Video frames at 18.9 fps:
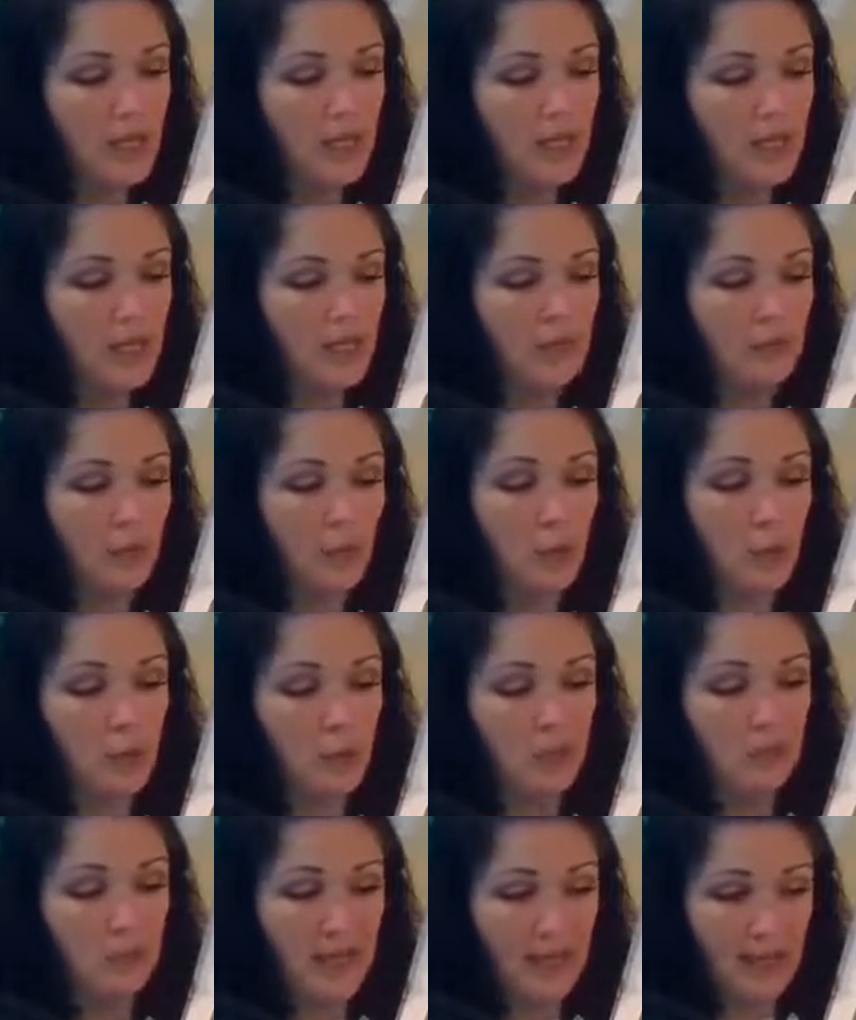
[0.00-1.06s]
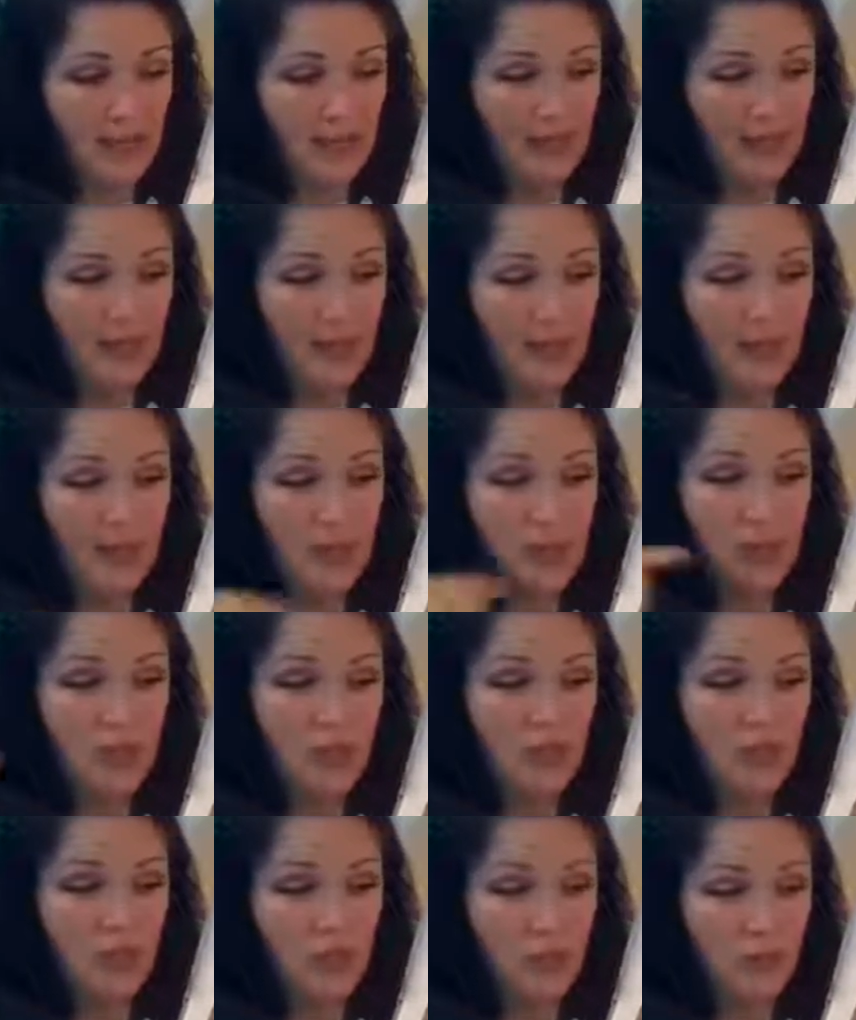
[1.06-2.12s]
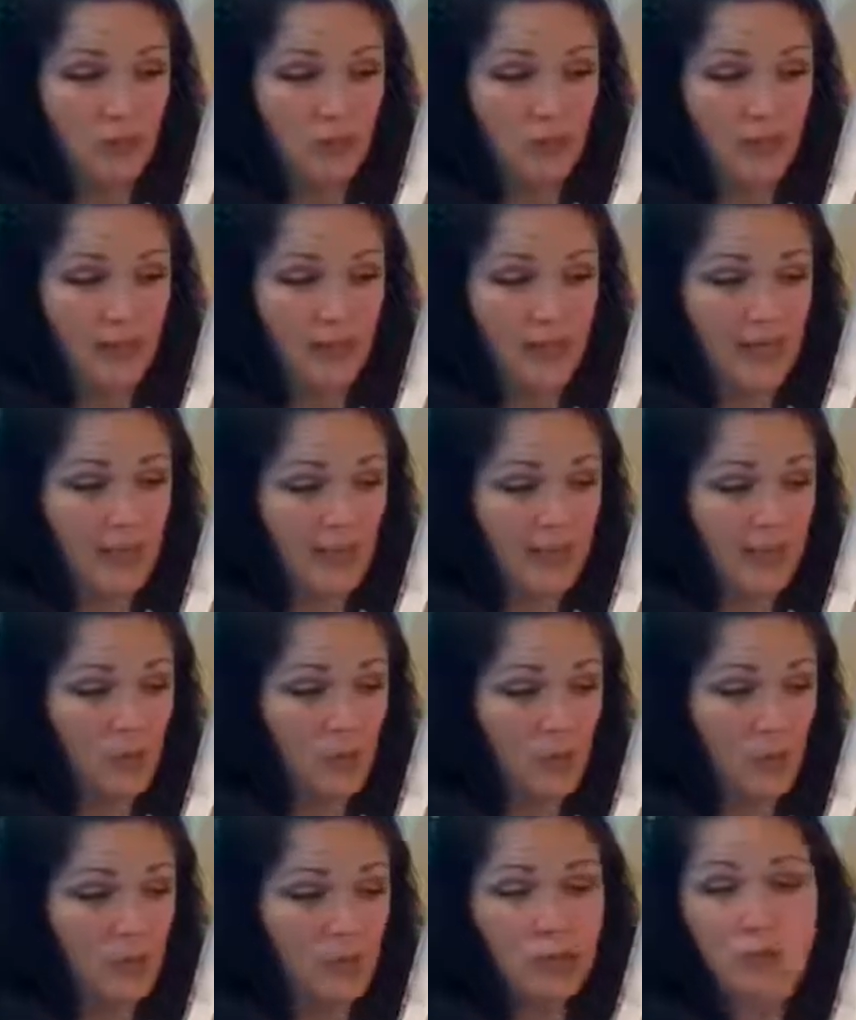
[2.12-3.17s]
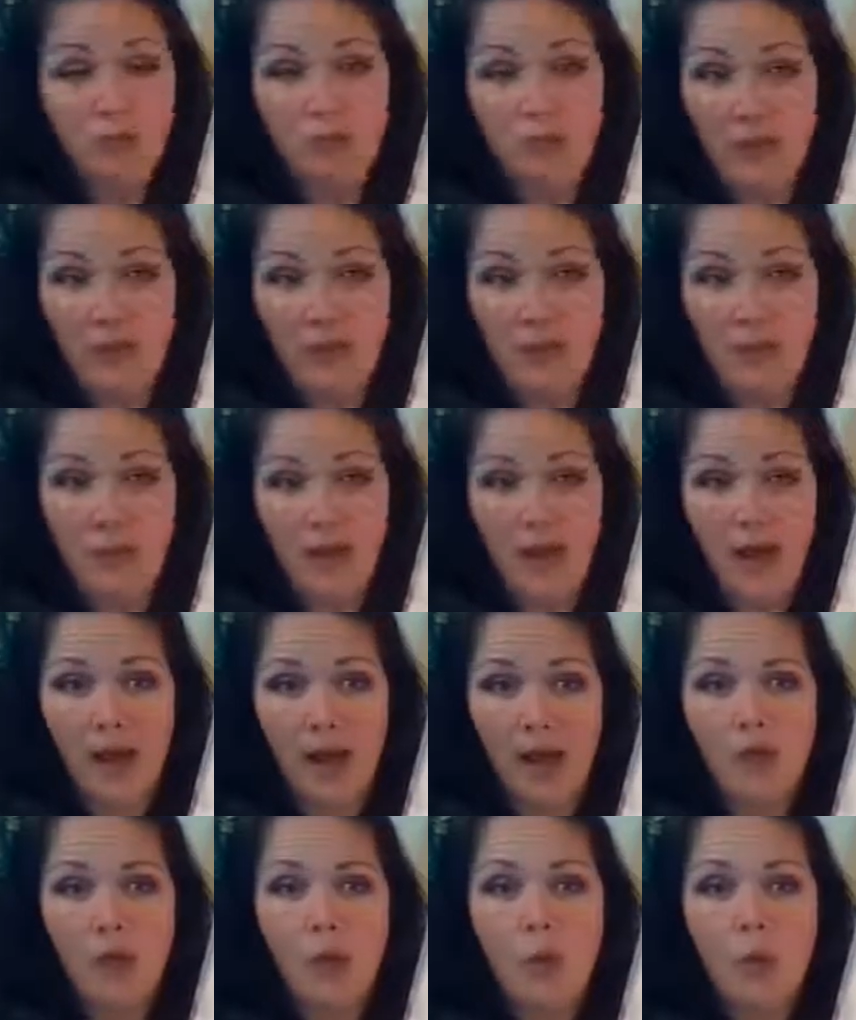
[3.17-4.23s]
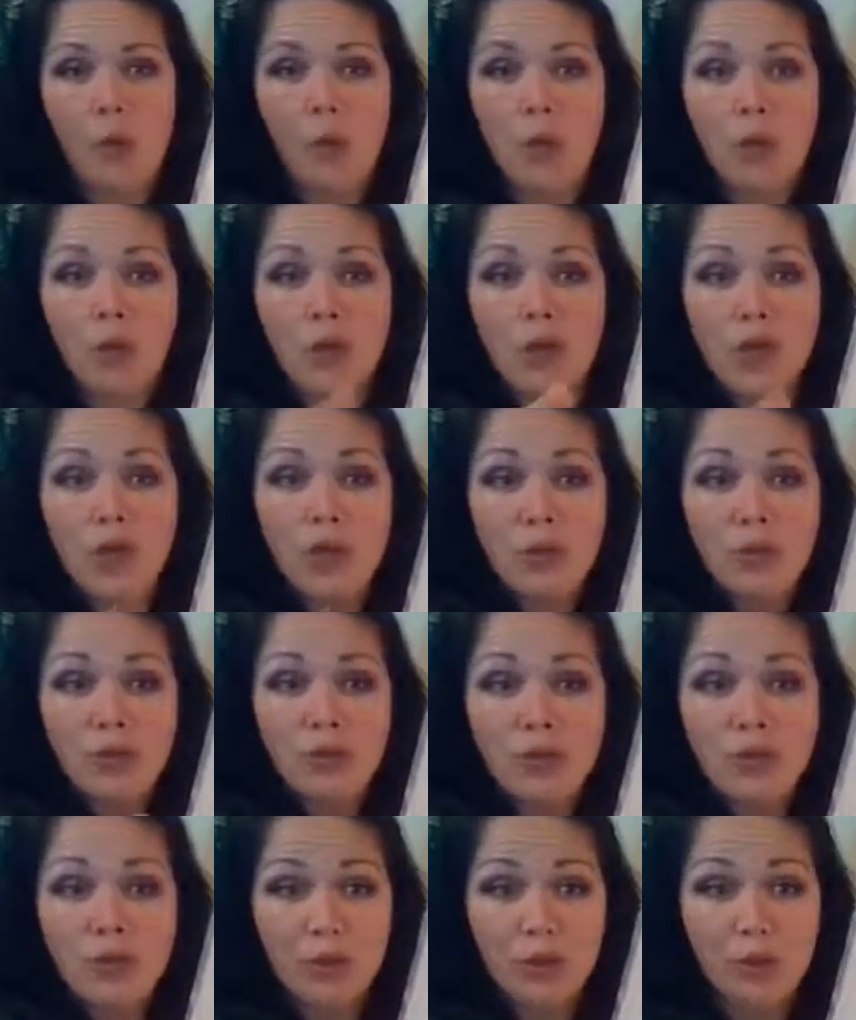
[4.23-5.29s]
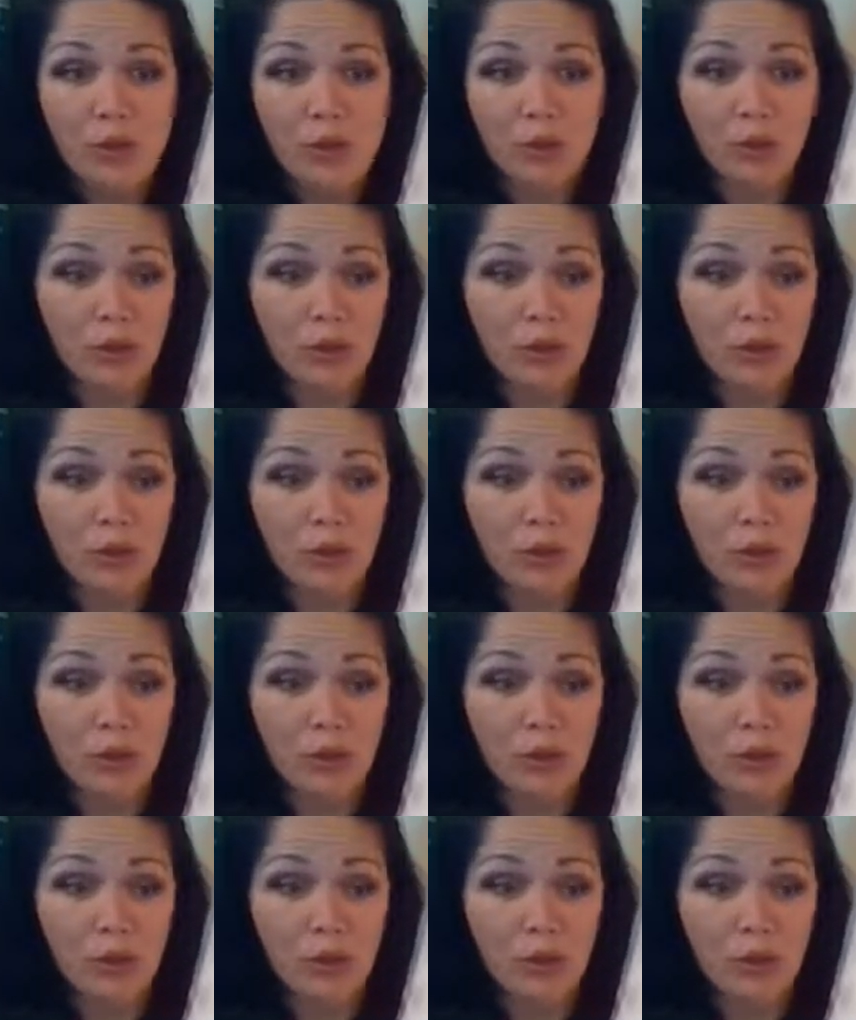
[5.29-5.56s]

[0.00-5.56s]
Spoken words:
If you were me and I was you and he was your grandpa, what would you do?"